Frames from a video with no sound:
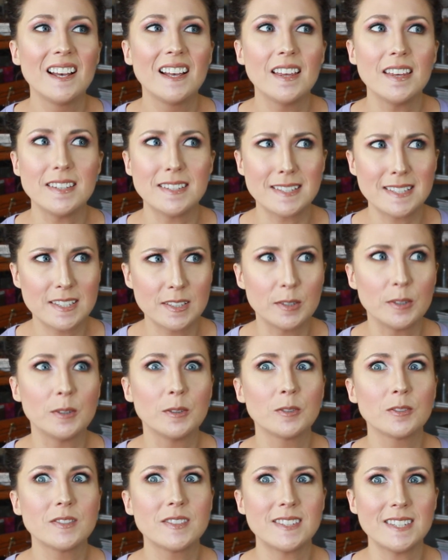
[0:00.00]
It's
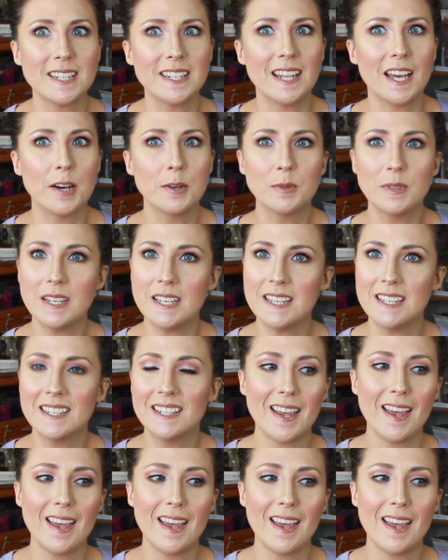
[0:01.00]
still seen that way